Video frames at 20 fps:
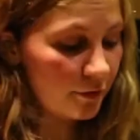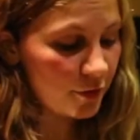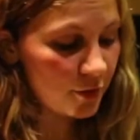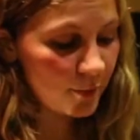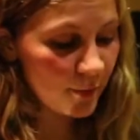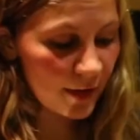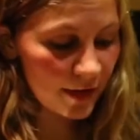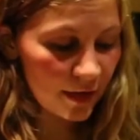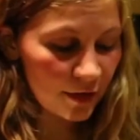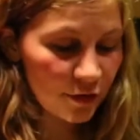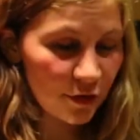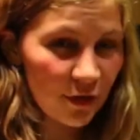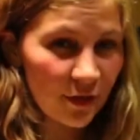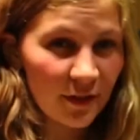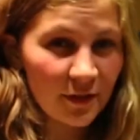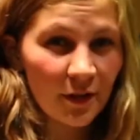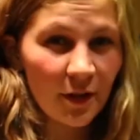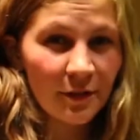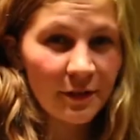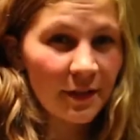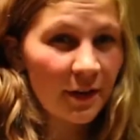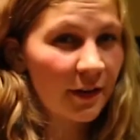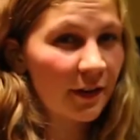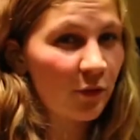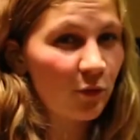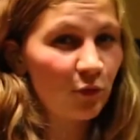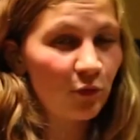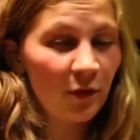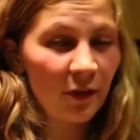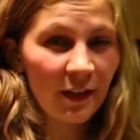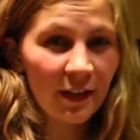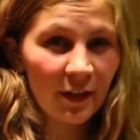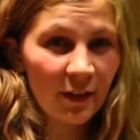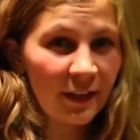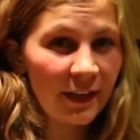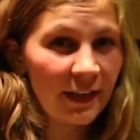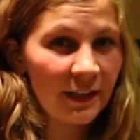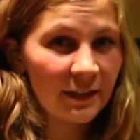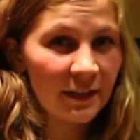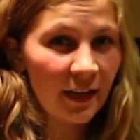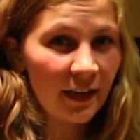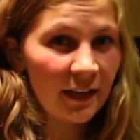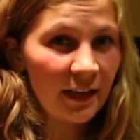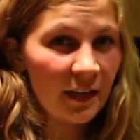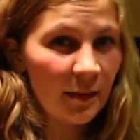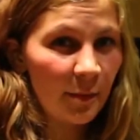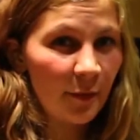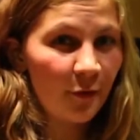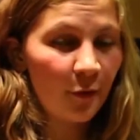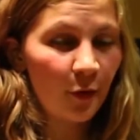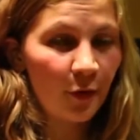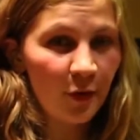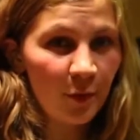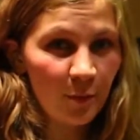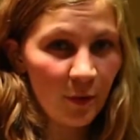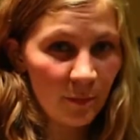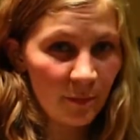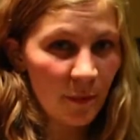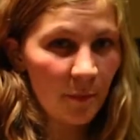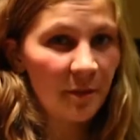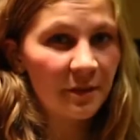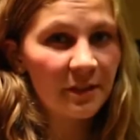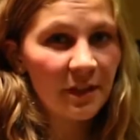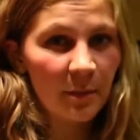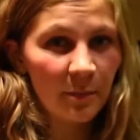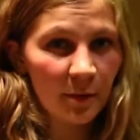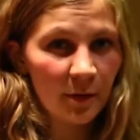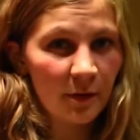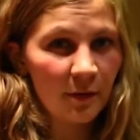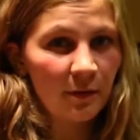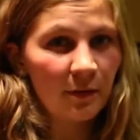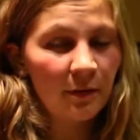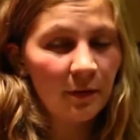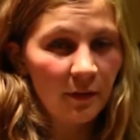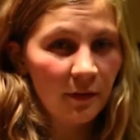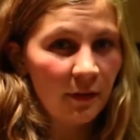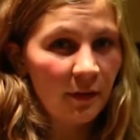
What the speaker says: just making sure that's all sounding really clean and tidy before you bump up the tempo